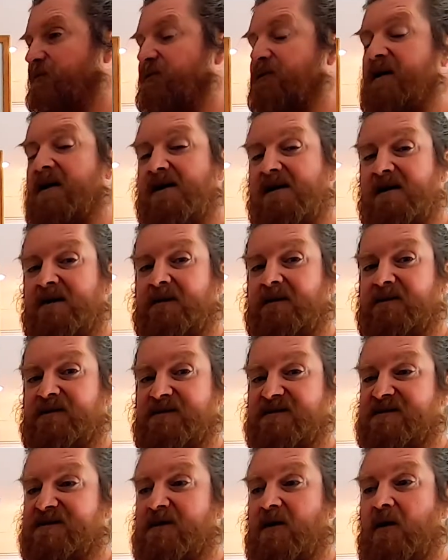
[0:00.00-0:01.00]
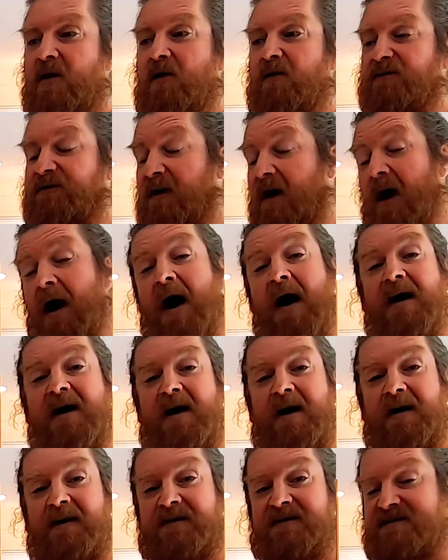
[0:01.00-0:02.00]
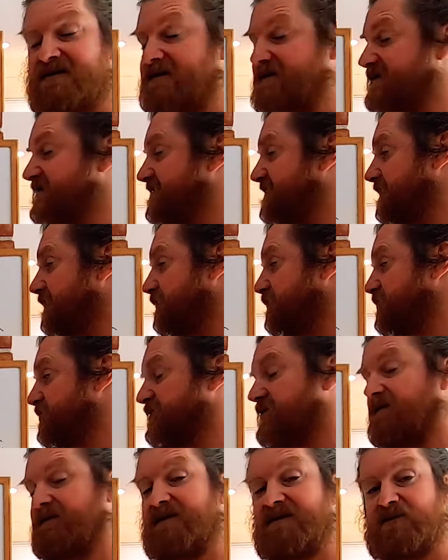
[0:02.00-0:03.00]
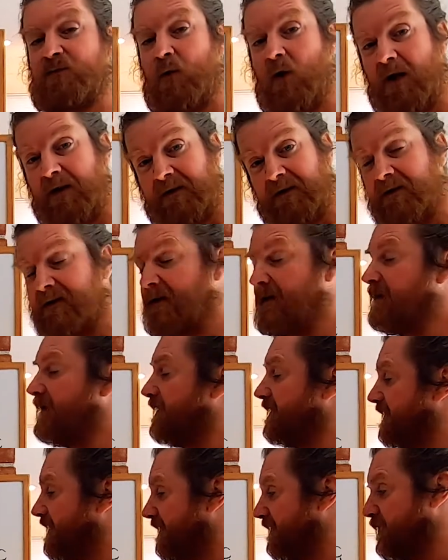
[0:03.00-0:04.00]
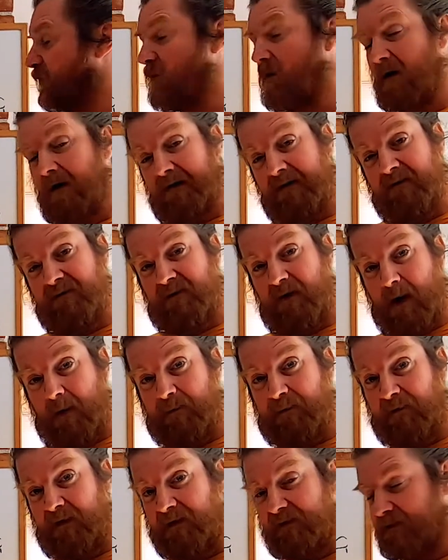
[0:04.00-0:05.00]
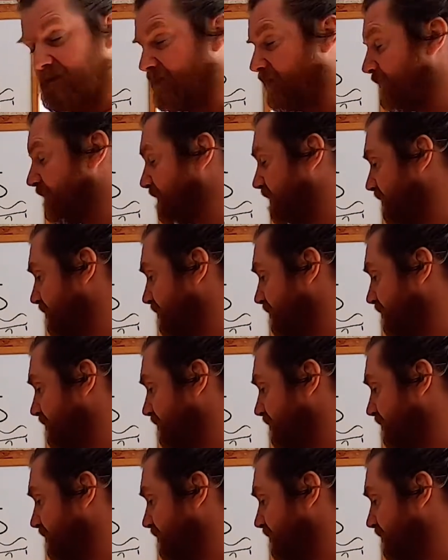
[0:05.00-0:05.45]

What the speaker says: creating dissolved ions in the solution of this water. Again, the water evaporates and those